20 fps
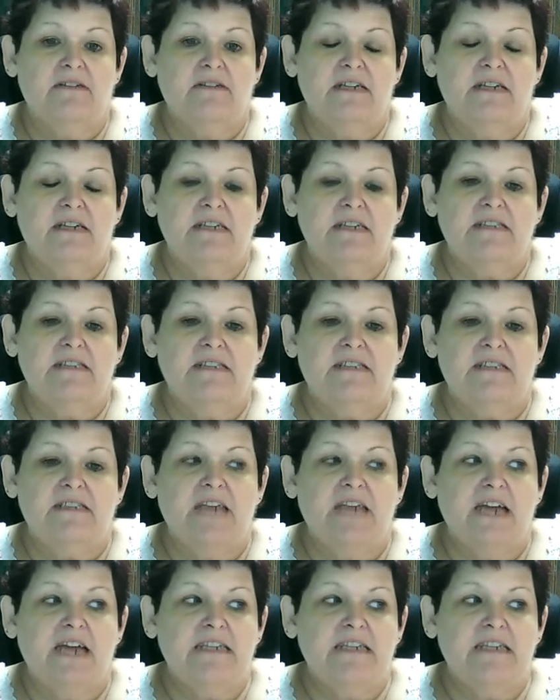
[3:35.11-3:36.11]
He says
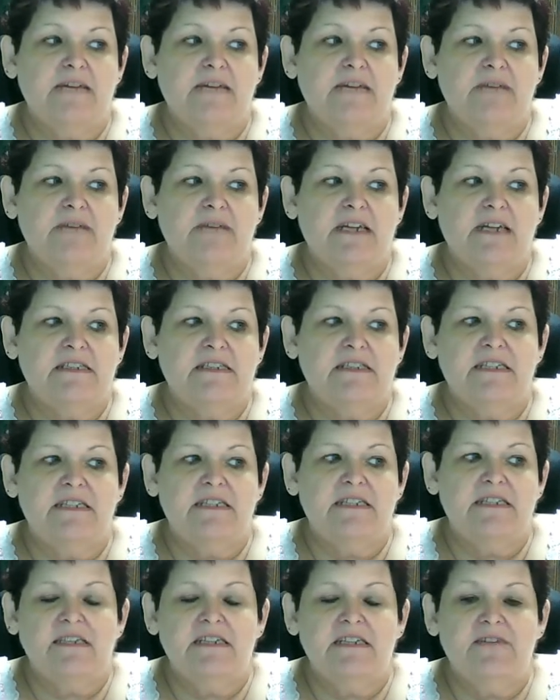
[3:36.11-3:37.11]
9 times out of
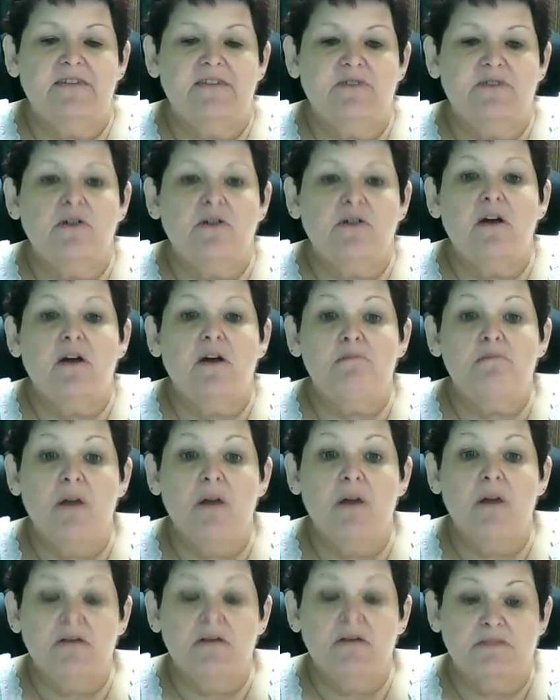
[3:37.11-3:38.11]
10, if there are
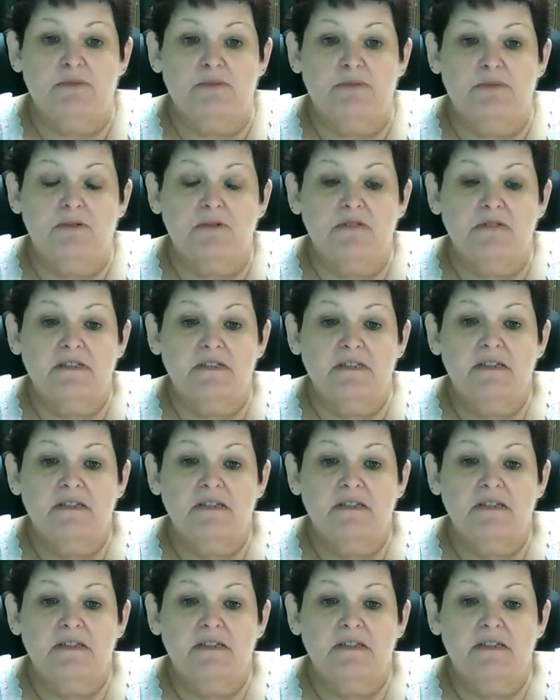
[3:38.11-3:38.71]
multiples,